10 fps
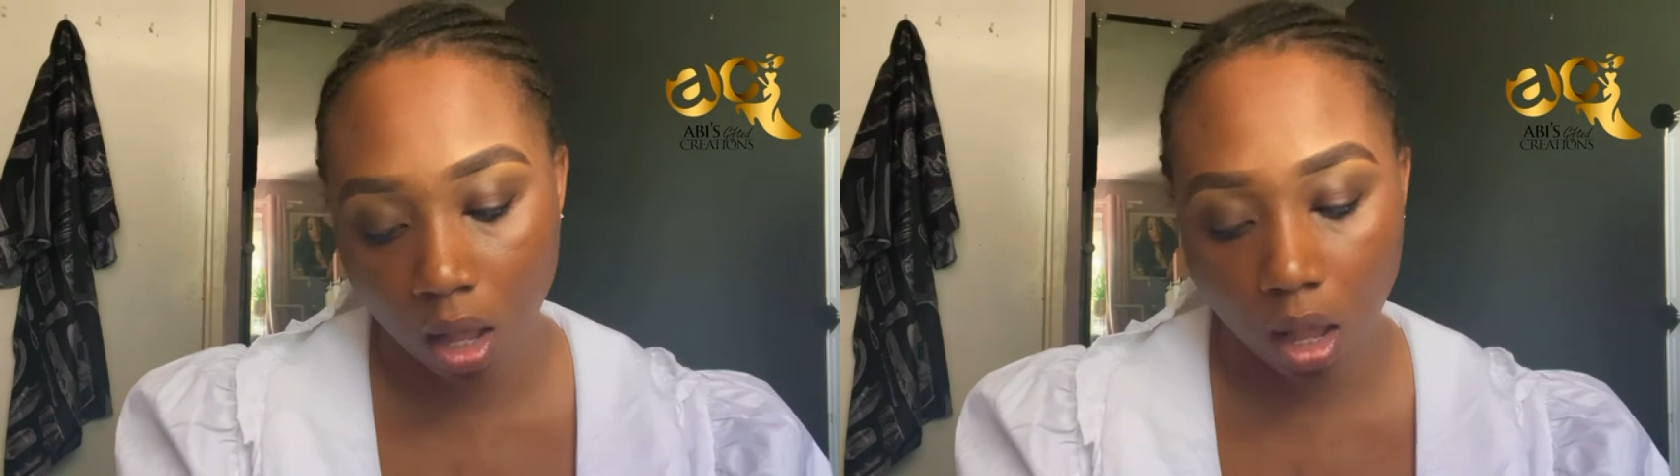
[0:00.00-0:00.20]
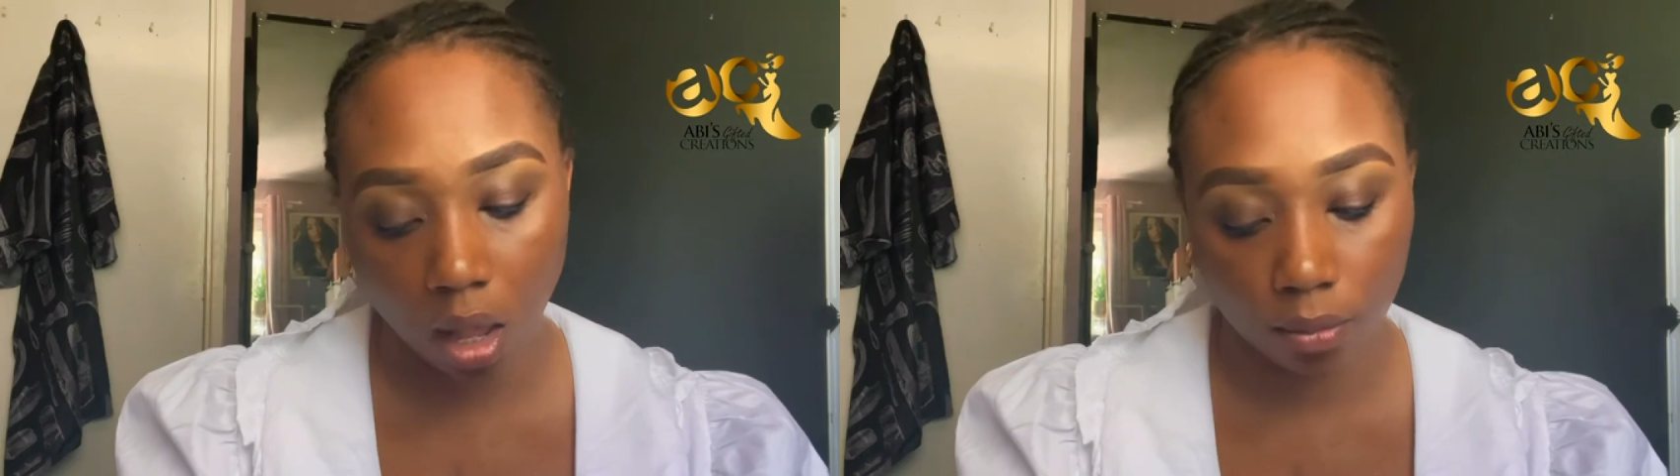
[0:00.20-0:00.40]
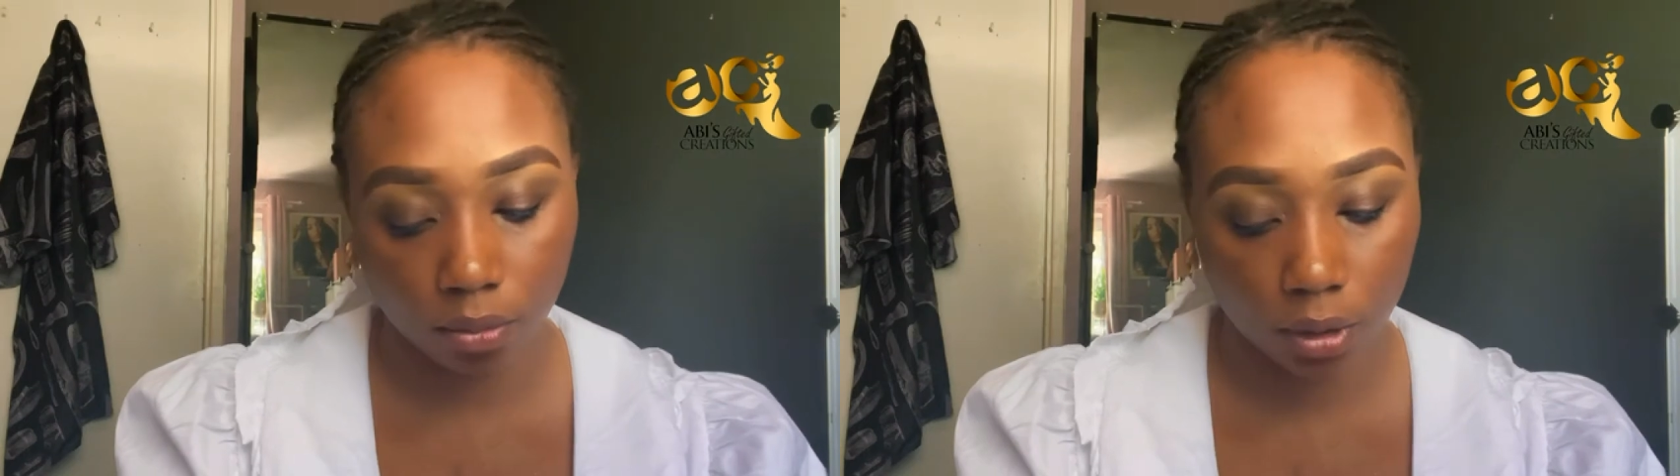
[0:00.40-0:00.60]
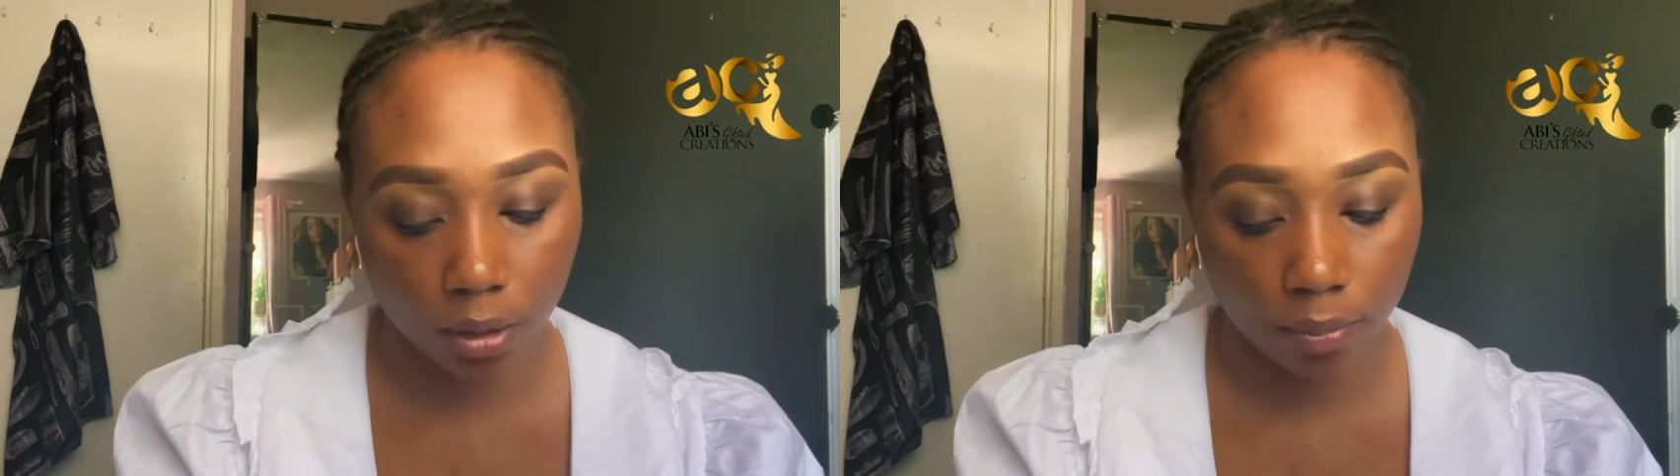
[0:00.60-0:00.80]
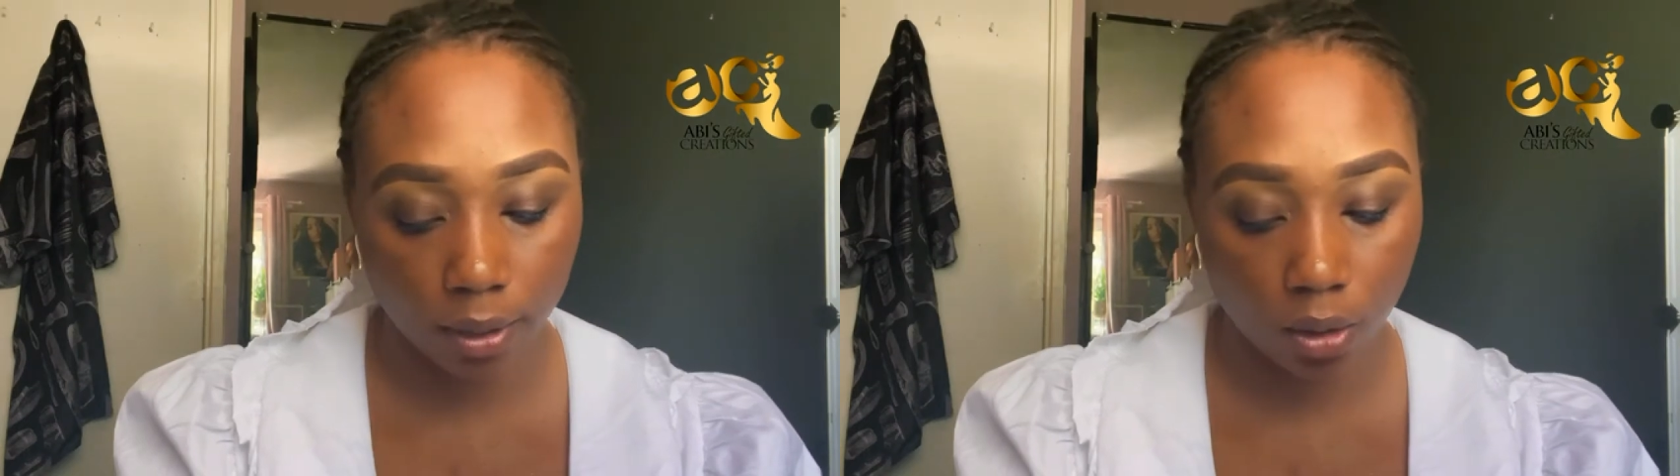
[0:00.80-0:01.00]
I'm
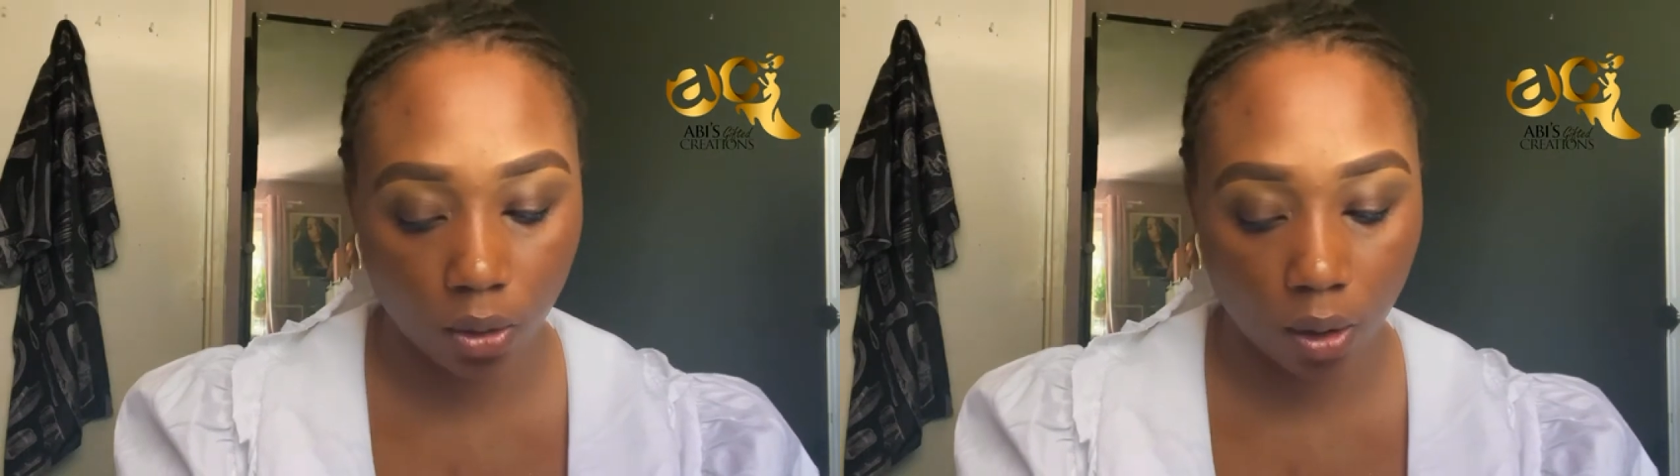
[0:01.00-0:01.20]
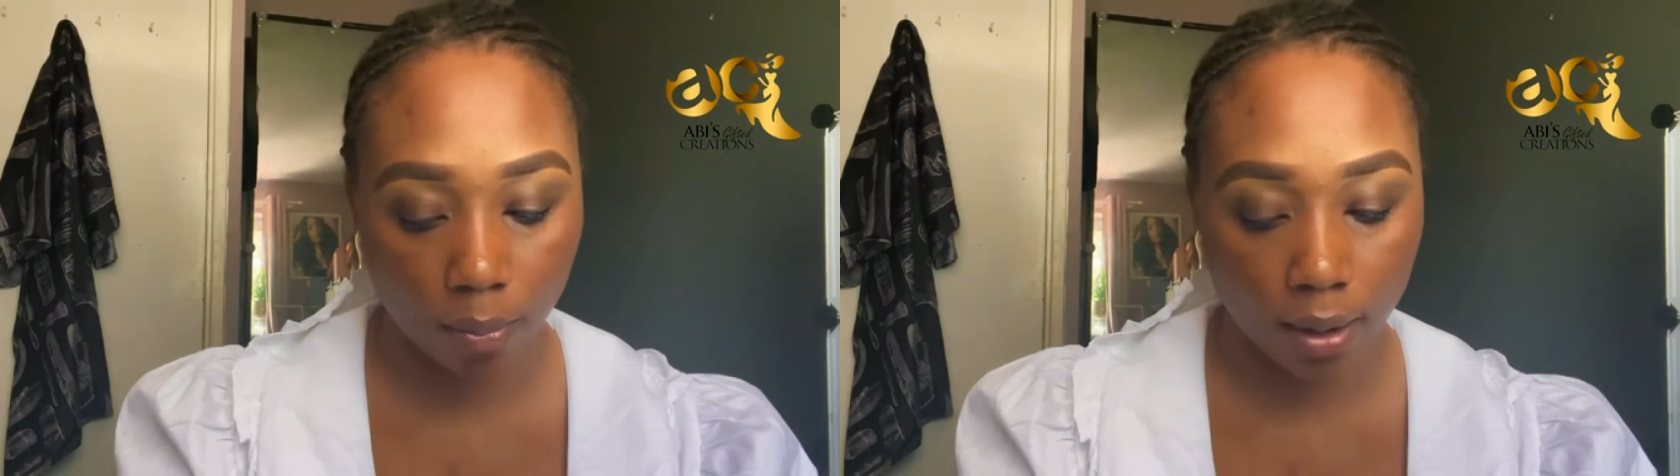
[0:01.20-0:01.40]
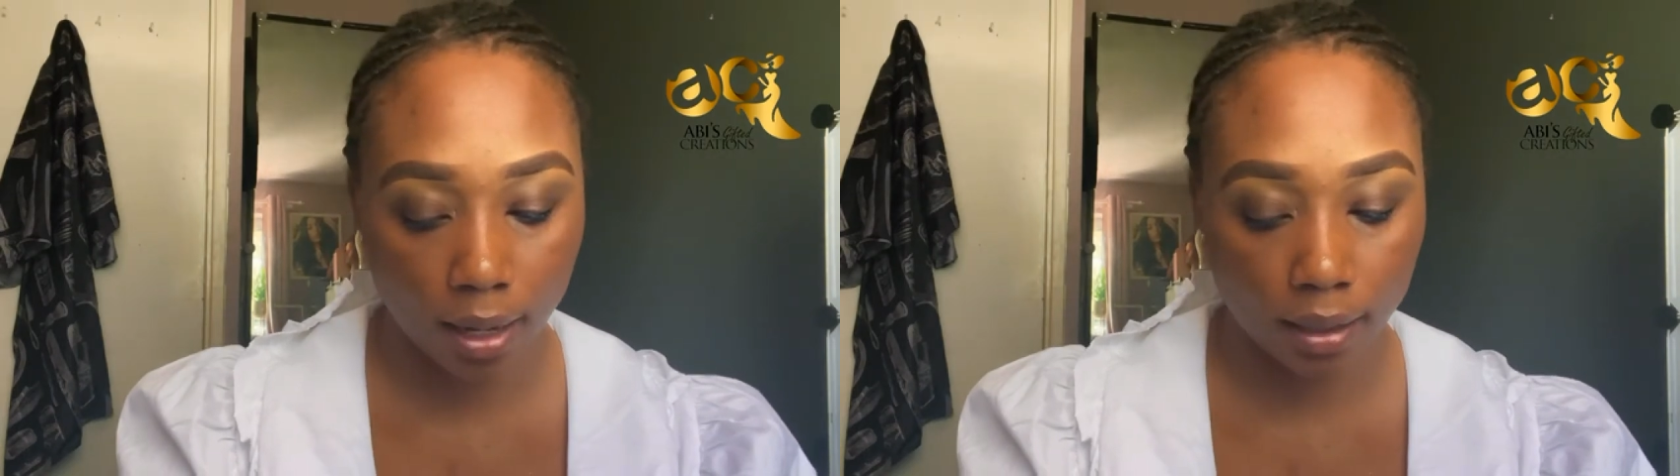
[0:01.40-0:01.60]
simply gonna apply